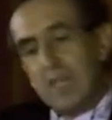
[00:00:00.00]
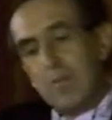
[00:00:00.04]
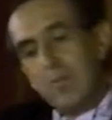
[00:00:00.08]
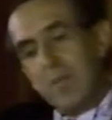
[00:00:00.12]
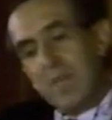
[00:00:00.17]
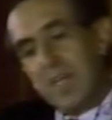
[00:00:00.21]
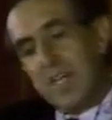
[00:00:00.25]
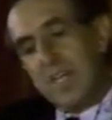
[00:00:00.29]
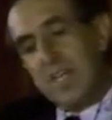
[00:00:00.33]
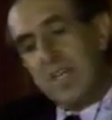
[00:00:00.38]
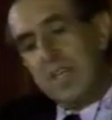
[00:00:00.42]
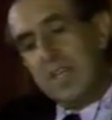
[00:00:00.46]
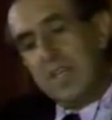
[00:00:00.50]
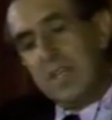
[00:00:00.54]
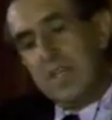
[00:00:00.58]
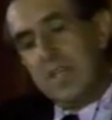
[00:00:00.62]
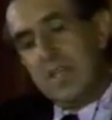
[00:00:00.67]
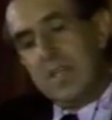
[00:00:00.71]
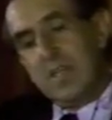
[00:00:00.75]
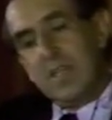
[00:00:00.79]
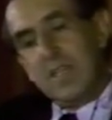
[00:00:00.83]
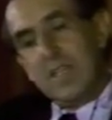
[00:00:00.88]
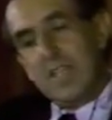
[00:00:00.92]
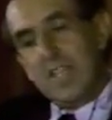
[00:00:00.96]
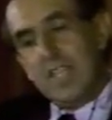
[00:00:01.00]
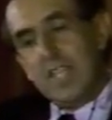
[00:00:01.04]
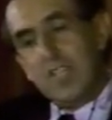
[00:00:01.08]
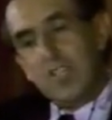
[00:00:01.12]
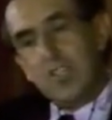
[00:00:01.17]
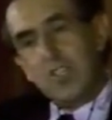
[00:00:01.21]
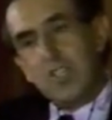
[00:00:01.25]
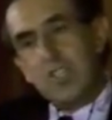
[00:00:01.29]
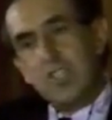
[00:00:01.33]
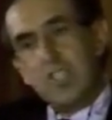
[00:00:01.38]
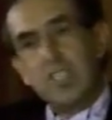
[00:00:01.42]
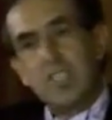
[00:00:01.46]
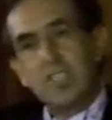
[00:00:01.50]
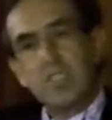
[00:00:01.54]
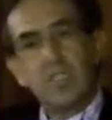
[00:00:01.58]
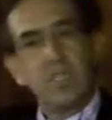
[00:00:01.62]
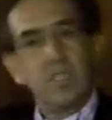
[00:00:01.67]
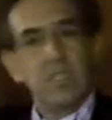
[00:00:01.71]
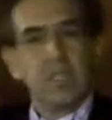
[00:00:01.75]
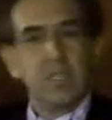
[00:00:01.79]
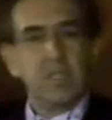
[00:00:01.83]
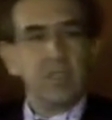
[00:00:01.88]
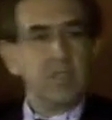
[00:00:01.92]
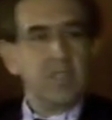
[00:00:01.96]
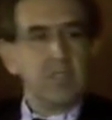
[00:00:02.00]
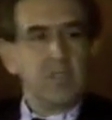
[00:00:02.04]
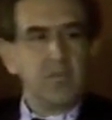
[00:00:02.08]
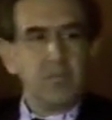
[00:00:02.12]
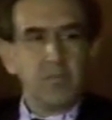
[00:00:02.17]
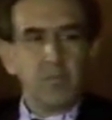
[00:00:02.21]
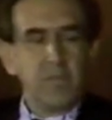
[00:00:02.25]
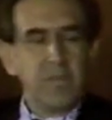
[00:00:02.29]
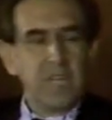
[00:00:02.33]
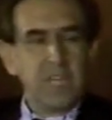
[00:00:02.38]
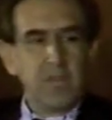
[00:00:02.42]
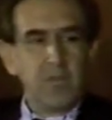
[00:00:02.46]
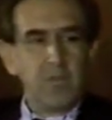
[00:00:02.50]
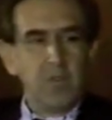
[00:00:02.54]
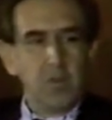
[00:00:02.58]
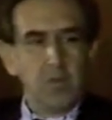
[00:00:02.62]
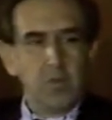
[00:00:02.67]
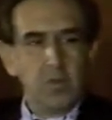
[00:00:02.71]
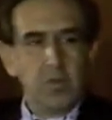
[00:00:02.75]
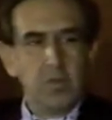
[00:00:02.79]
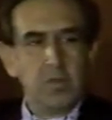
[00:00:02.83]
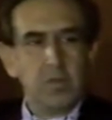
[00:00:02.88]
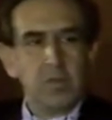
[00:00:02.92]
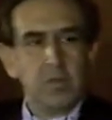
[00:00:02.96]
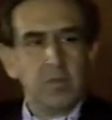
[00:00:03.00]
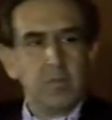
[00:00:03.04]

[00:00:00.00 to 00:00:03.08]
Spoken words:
My interest is manifold.